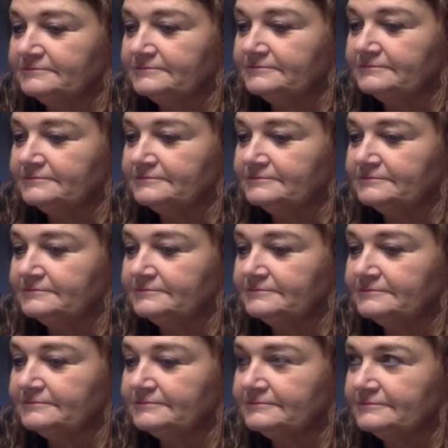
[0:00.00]

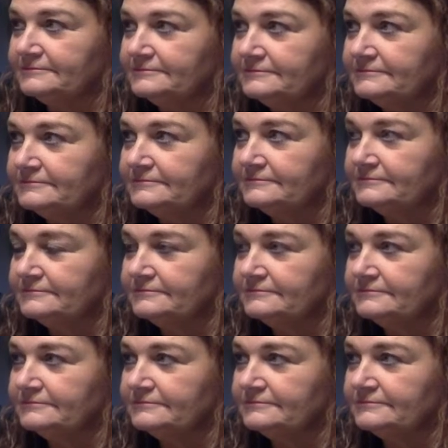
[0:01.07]

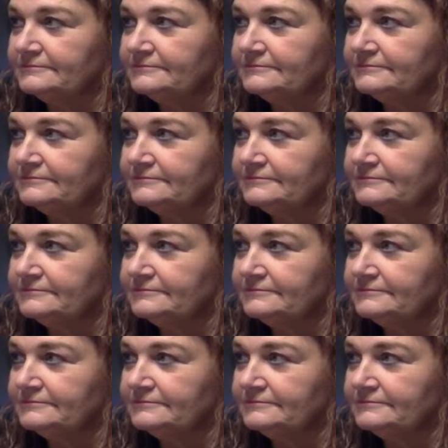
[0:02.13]
No words are spoken by the person on screen.